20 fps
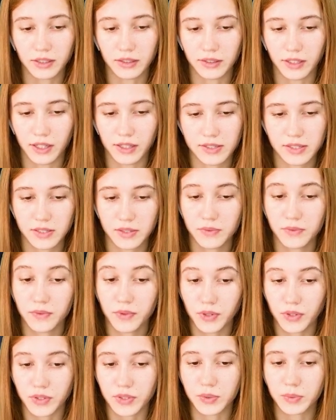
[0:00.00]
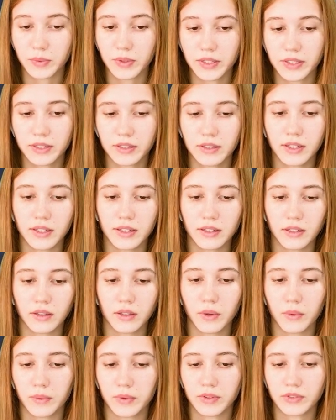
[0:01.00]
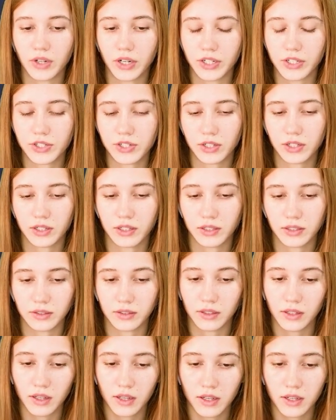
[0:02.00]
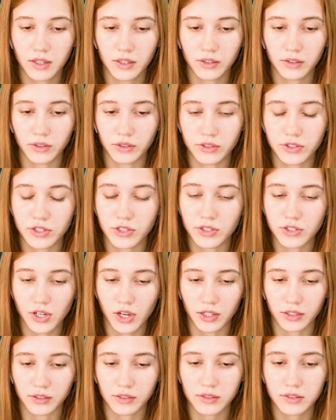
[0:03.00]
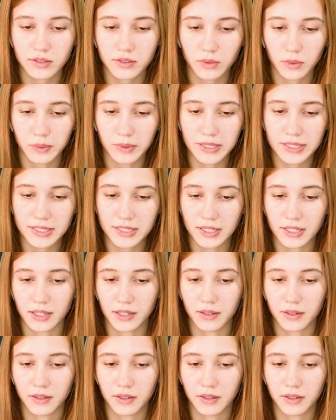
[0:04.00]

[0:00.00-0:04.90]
analysis. First, we're in the lower range in Milton channels. So we see